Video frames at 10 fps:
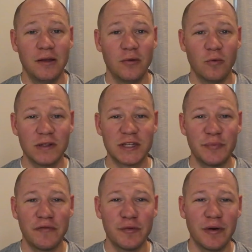What's up
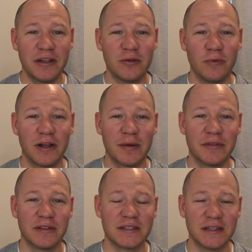everybody and welcome
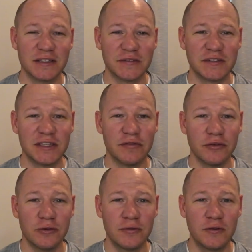to the Sons of Sever
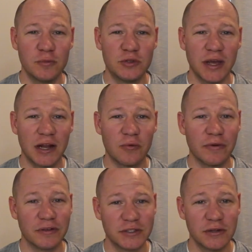YouTube channel
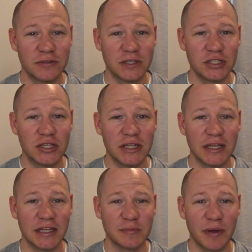where there's no such
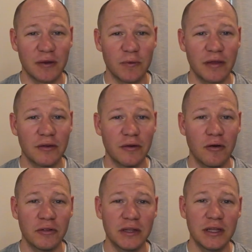thing as bad weather,
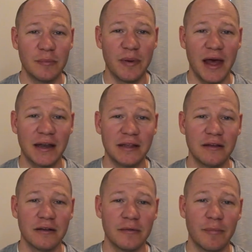only bad
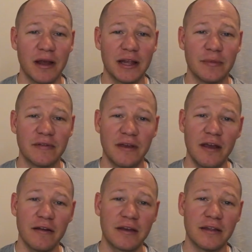gear. My name is
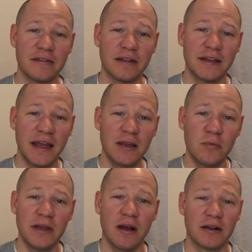Eric and today
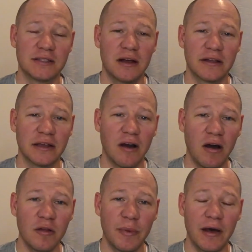we are talking
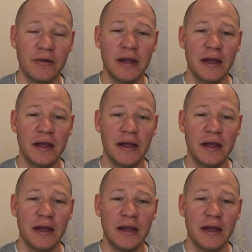all about